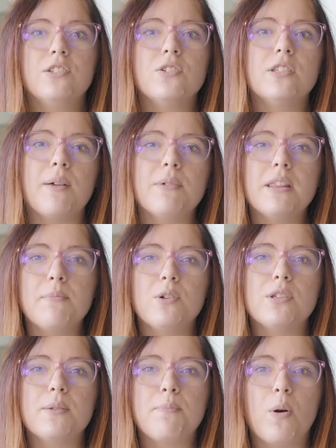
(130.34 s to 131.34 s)
So some of the
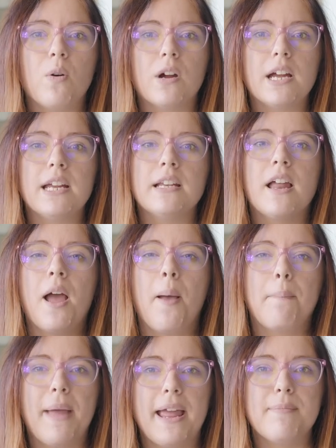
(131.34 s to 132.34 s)
most important
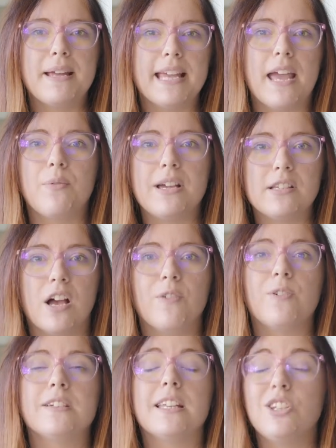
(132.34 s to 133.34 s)
payment gateway
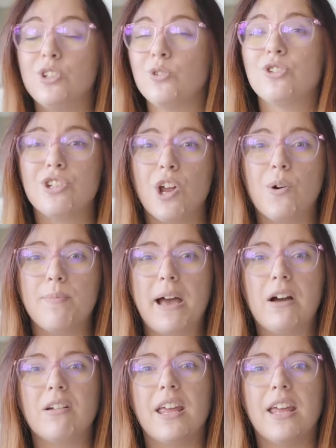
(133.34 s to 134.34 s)
softwares that you should know
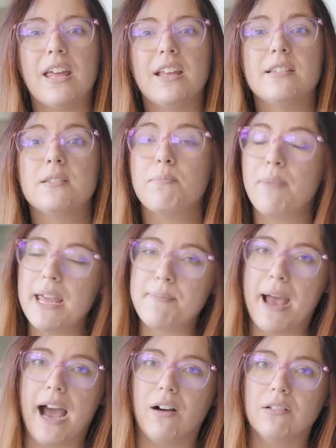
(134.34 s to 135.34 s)
about is
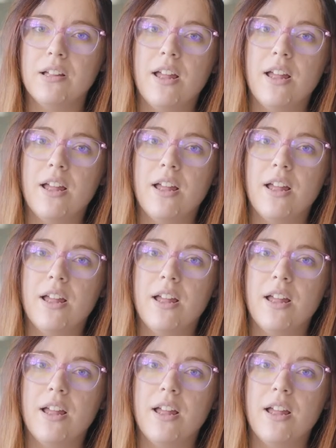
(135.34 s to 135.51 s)
PayPal.